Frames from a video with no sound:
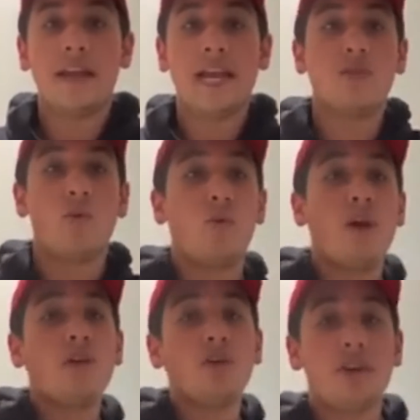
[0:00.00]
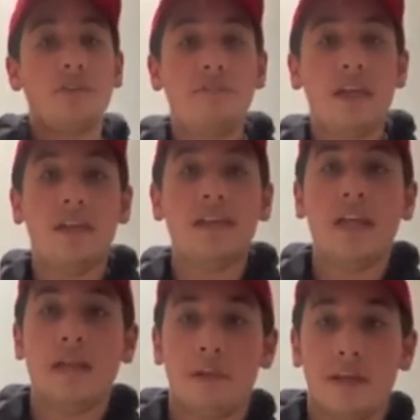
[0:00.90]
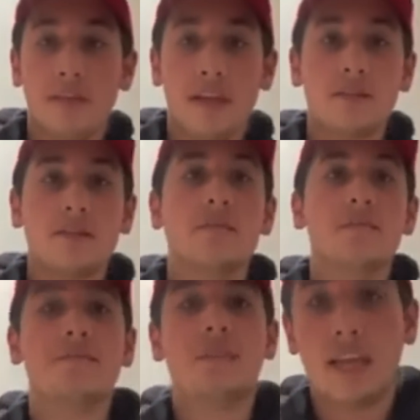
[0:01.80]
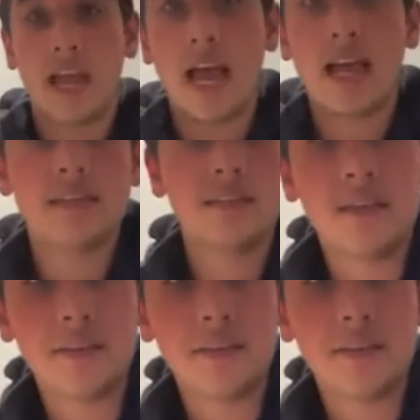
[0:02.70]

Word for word: he has a weird-looking feet and a big face. And eyes, and